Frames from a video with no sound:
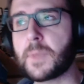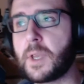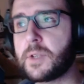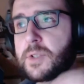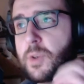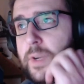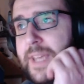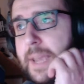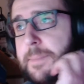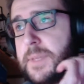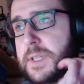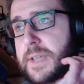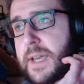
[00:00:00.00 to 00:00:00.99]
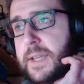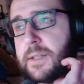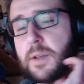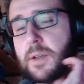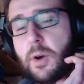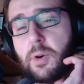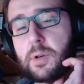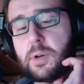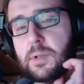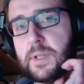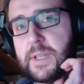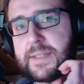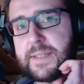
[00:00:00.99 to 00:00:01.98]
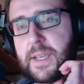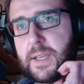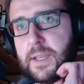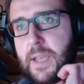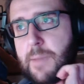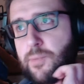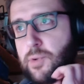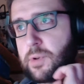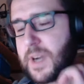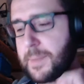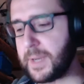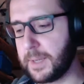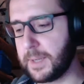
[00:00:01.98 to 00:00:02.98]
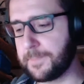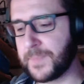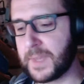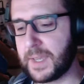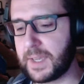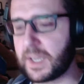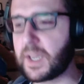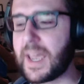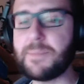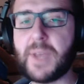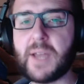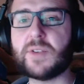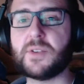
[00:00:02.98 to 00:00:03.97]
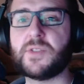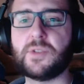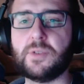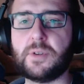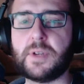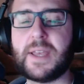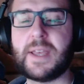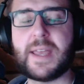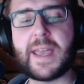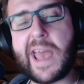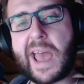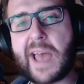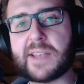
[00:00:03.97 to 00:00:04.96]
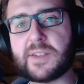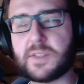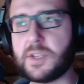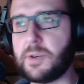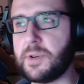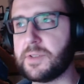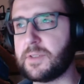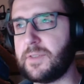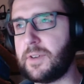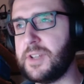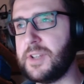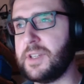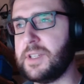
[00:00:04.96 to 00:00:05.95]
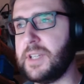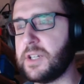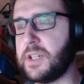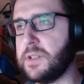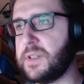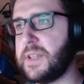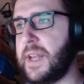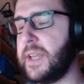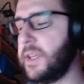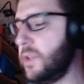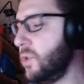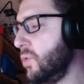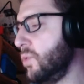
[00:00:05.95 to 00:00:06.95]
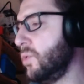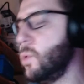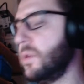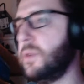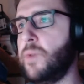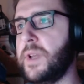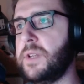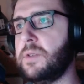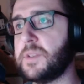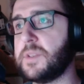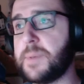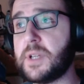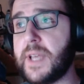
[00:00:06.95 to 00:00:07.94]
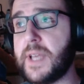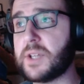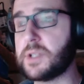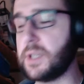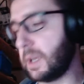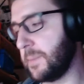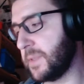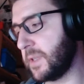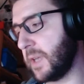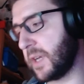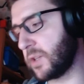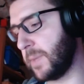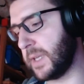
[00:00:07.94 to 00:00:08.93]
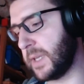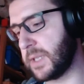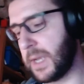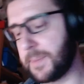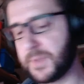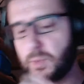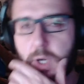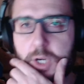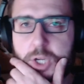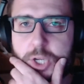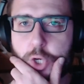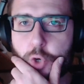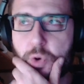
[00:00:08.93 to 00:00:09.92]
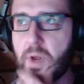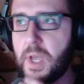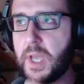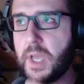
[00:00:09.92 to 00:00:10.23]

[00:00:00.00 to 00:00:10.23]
So game design, or let's say game programming, can be understood as a series of collision detections. Like when you, especially action-based games, where when